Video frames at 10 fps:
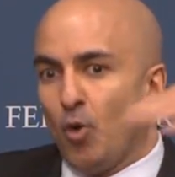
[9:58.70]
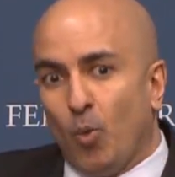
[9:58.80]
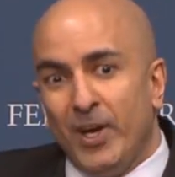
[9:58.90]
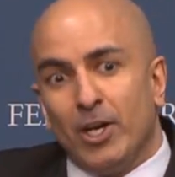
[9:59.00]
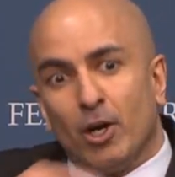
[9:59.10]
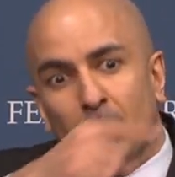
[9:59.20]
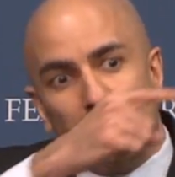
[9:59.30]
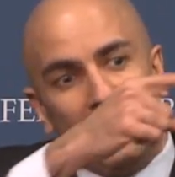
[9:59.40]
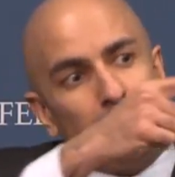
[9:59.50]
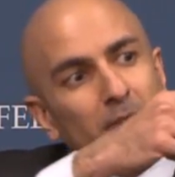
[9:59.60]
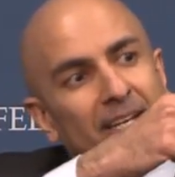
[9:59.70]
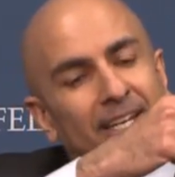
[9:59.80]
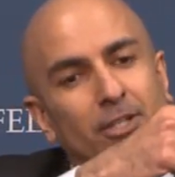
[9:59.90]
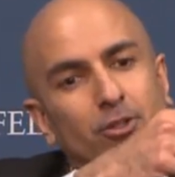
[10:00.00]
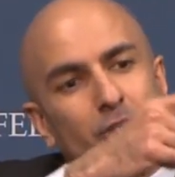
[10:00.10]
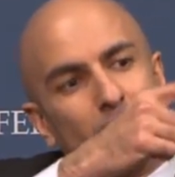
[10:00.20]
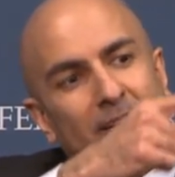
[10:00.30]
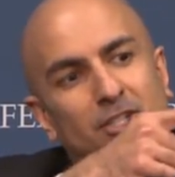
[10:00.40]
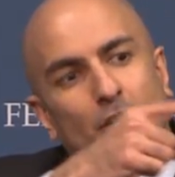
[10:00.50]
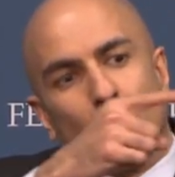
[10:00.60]
We are manipulating interest
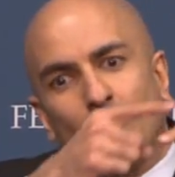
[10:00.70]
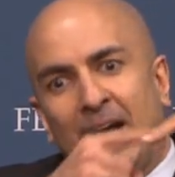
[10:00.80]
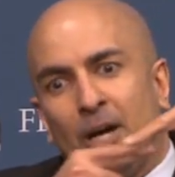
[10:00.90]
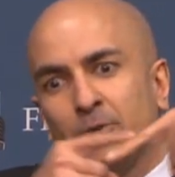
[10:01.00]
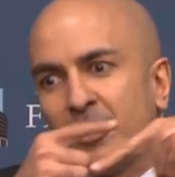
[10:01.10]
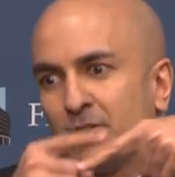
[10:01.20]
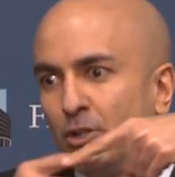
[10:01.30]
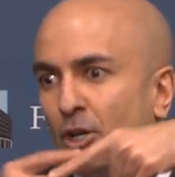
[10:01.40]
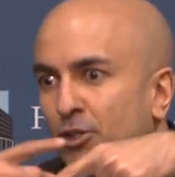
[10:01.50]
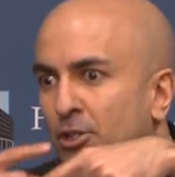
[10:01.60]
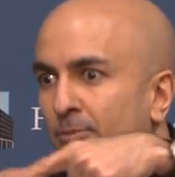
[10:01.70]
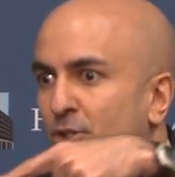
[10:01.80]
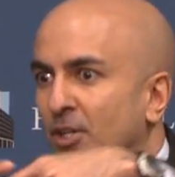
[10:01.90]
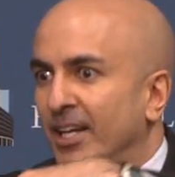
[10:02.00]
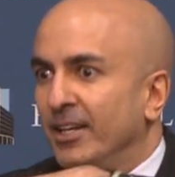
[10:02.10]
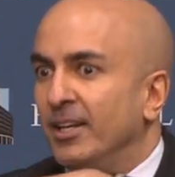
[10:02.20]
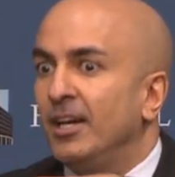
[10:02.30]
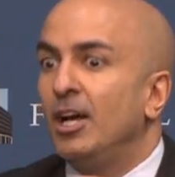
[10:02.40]
rates around this long term trend.